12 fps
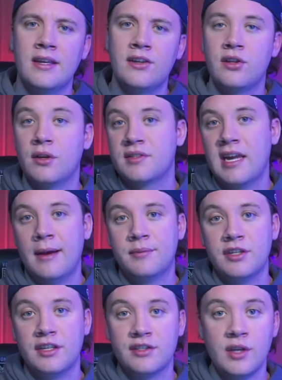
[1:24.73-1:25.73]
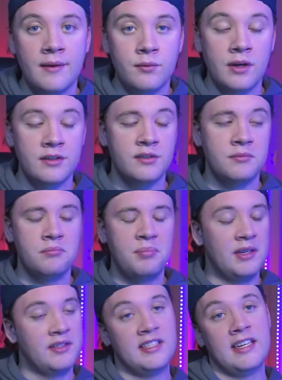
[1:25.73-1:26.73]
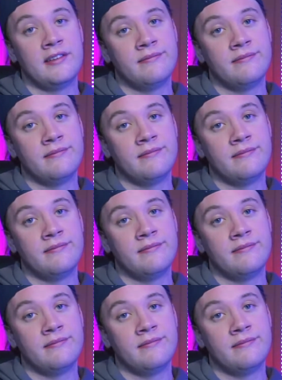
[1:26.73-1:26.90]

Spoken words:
closed captioning softwares built in.